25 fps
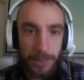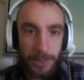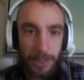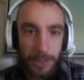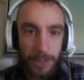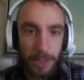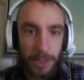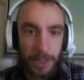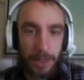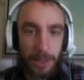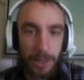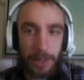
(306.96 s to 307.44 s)

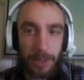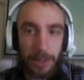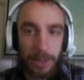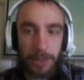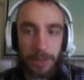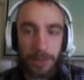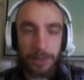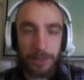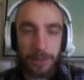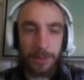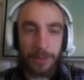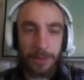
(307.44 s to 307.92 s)

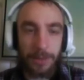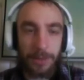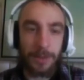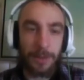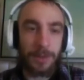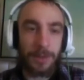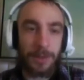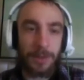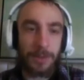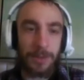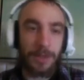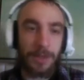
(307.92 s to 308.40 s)
Ugh.
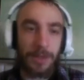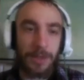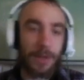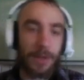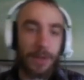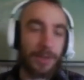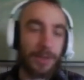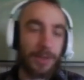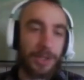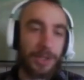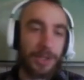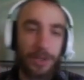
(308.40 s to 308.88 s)
I
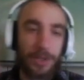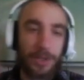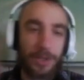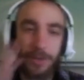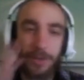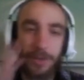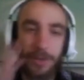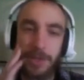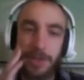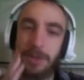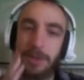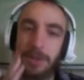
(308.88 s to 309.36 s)
really shouldn't
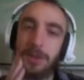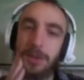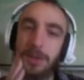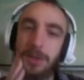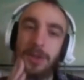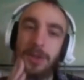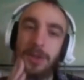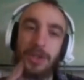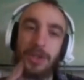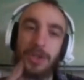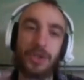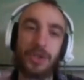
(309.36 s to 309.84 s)
have killed
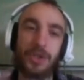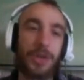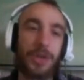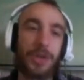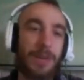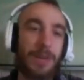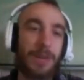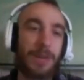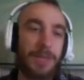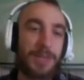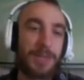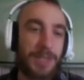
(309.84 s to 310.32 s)
all those
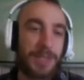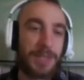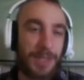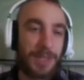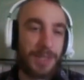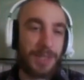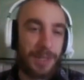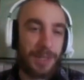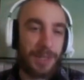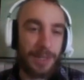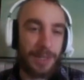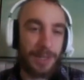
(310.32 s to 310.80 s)

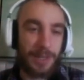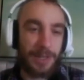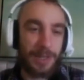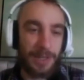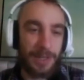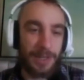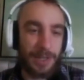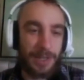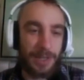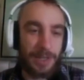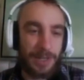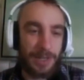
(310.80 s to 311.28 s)
traps.
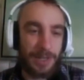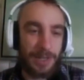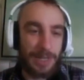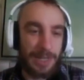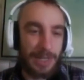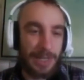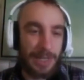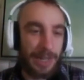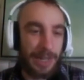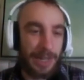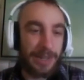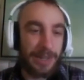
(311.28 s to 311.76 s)

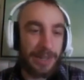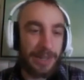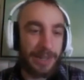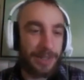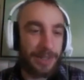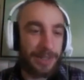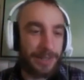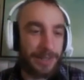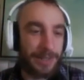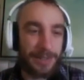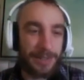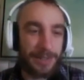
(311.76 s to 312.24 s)

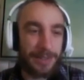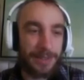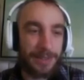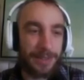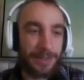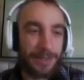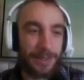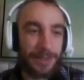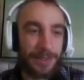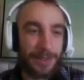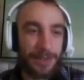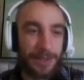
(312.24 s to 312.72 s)
And
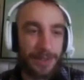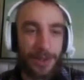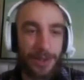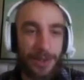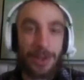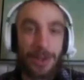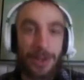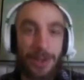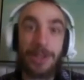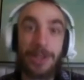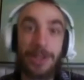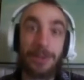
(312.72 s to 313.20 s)
good
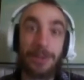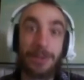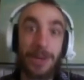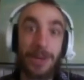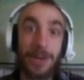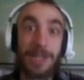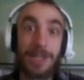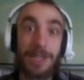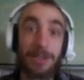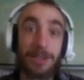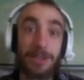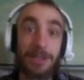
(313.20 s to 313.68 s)
on your
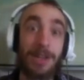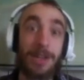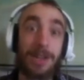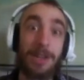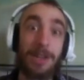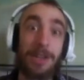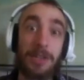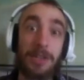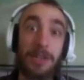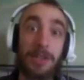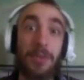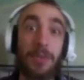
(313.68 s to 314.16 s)
Razor,
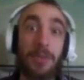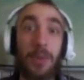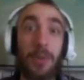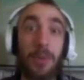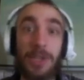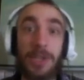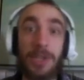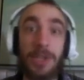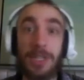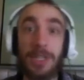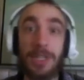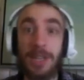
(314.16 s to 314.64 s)
Alex, for
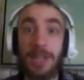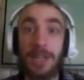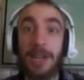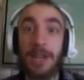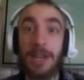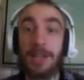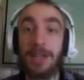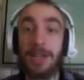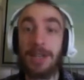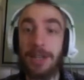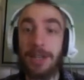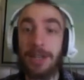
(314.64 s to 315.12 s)
pointing
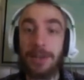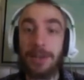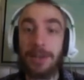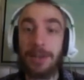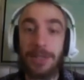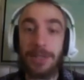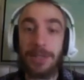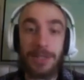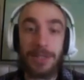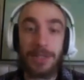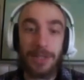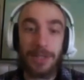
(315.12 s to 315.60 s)
that
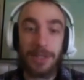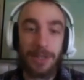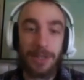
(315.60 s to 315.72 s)
out.